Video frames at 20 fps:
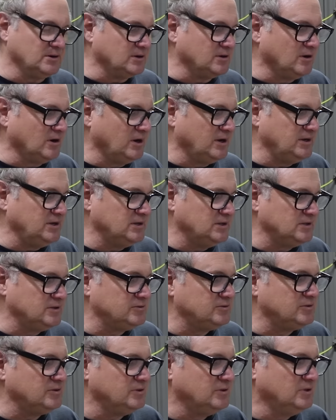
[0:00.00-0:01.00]
and grind
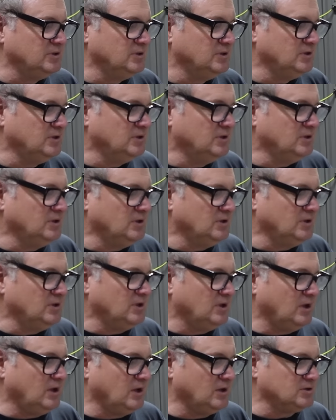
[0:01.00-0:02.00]
this.
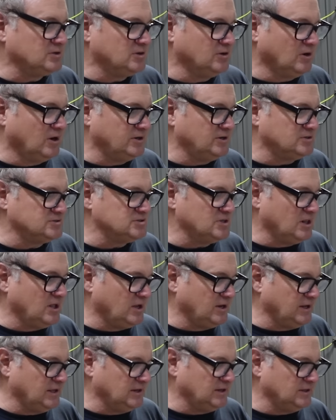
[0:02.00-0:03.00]
Grind a
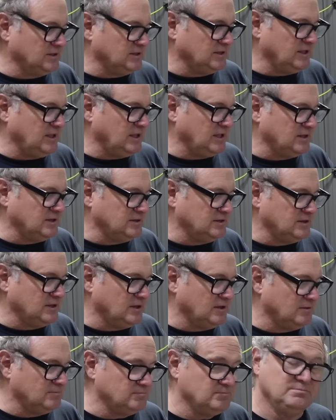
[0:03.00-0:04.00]
slot in it
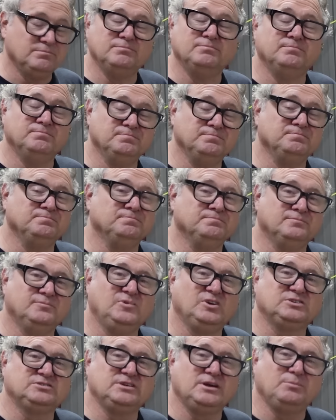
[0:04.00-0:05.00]
and
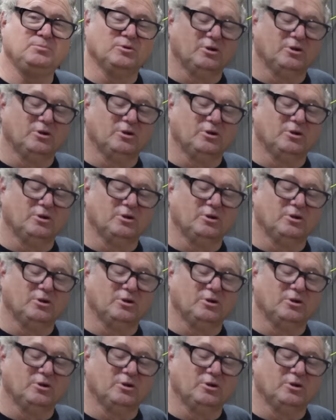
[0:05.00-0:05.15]
fix that